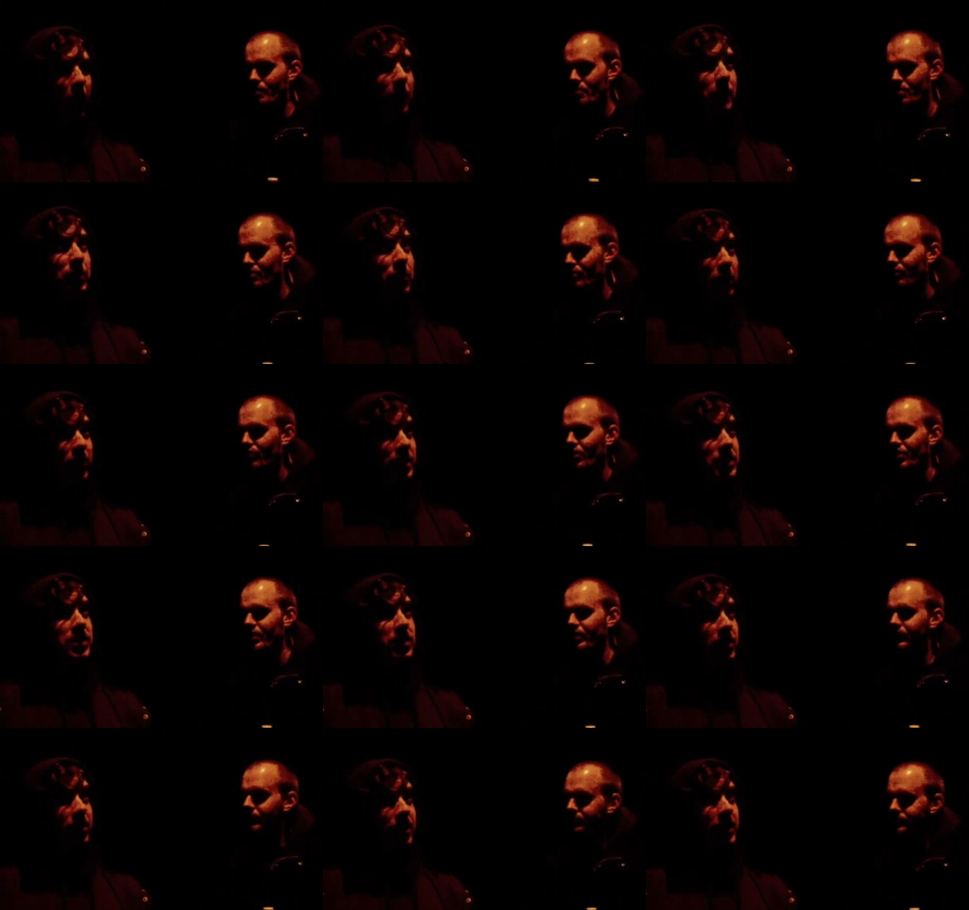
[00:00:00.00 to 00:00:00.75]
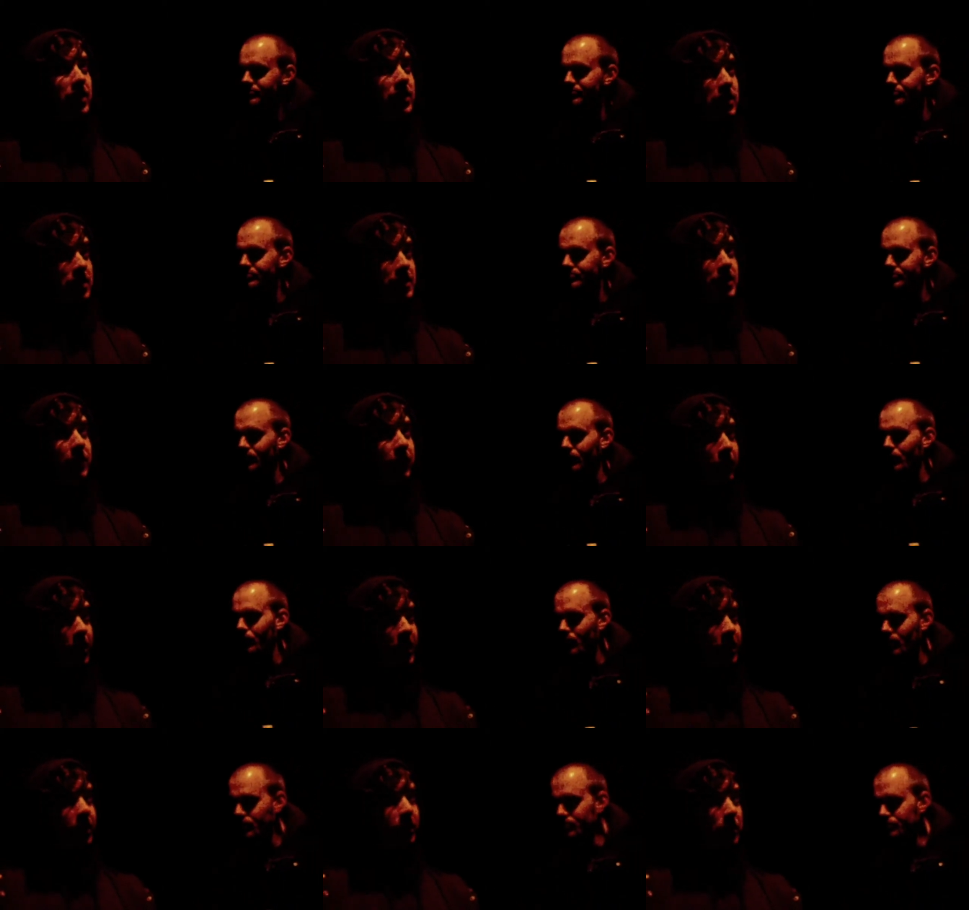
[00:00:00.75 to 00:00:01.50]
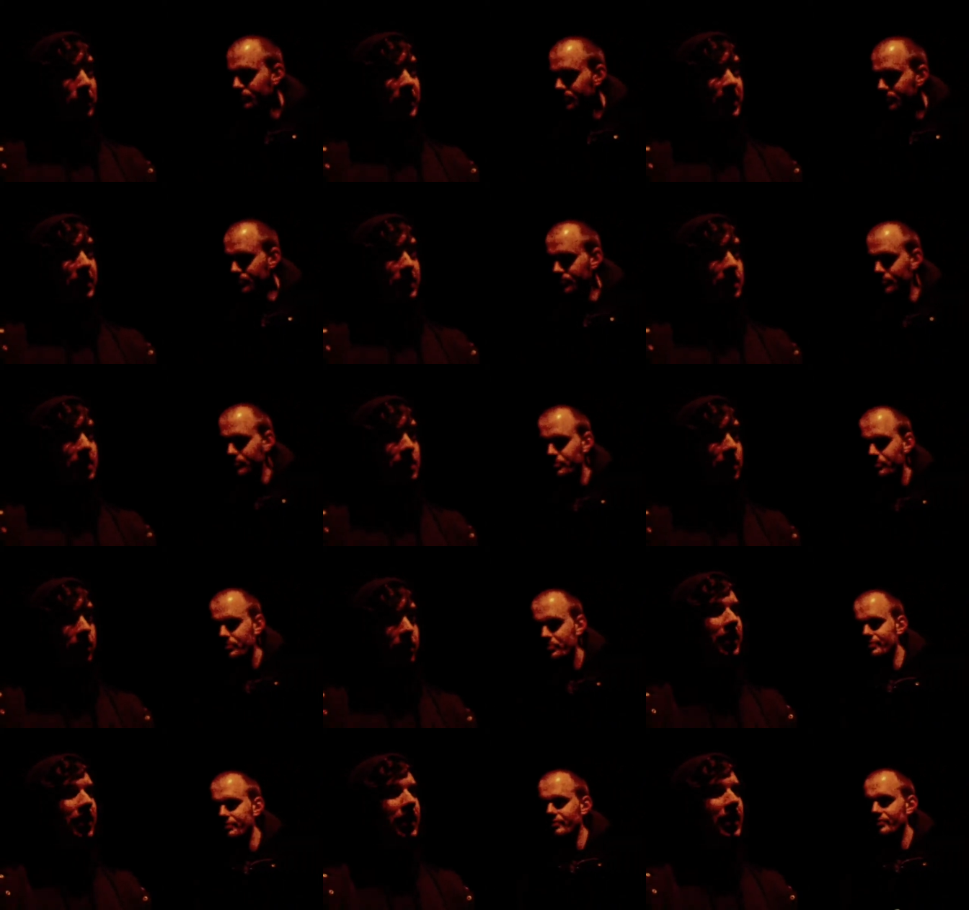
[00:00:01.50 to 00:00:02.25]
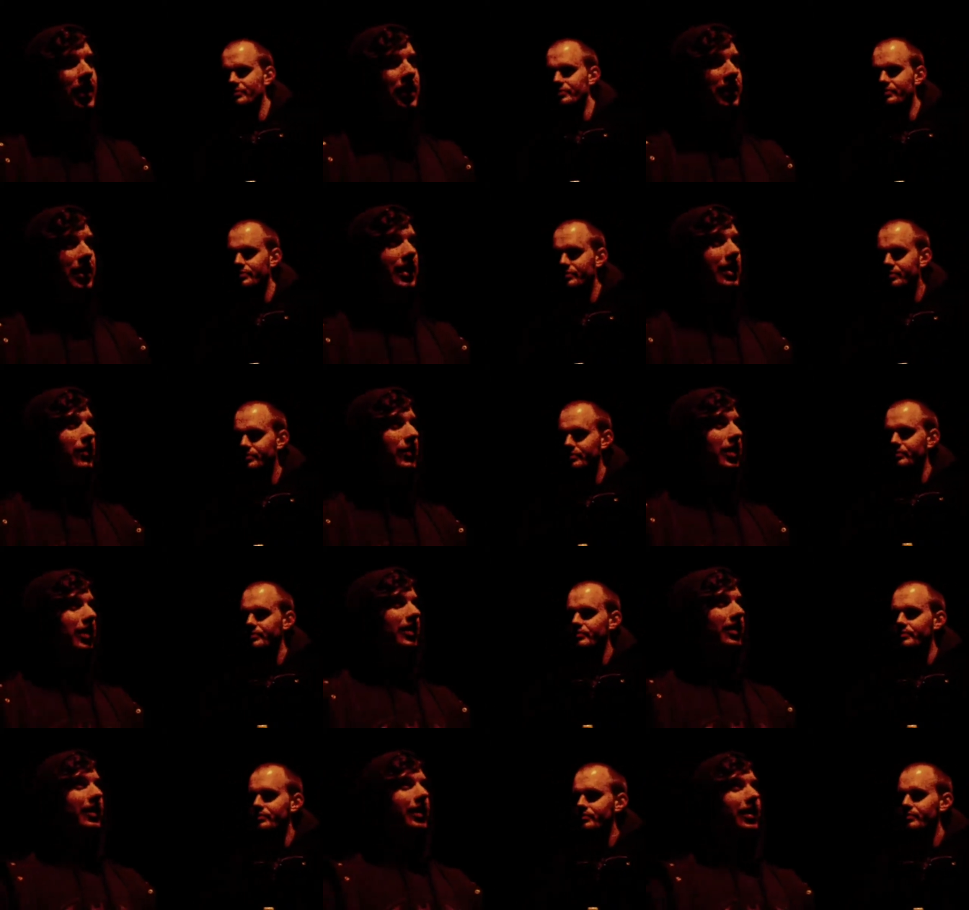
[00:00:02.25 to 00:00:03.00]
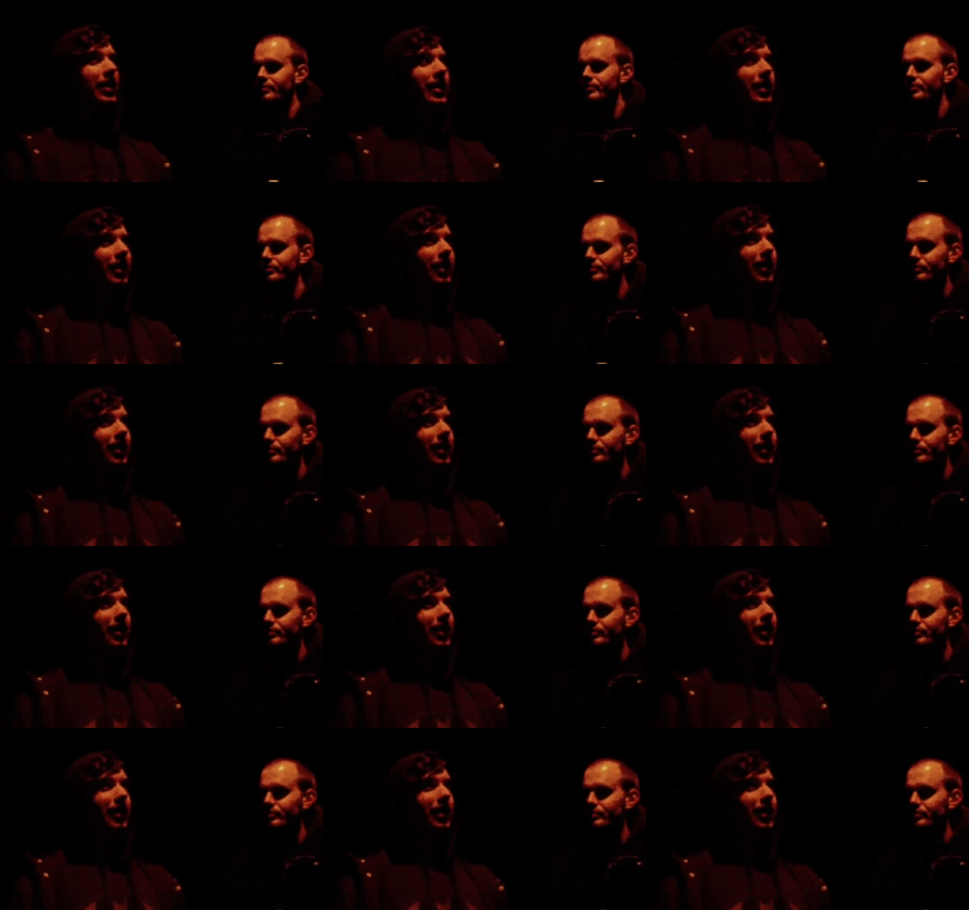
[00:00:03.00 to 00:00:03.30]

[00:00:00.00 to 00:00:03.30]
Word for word: I'm pretty sure he uses it for anal beads. Then you've got like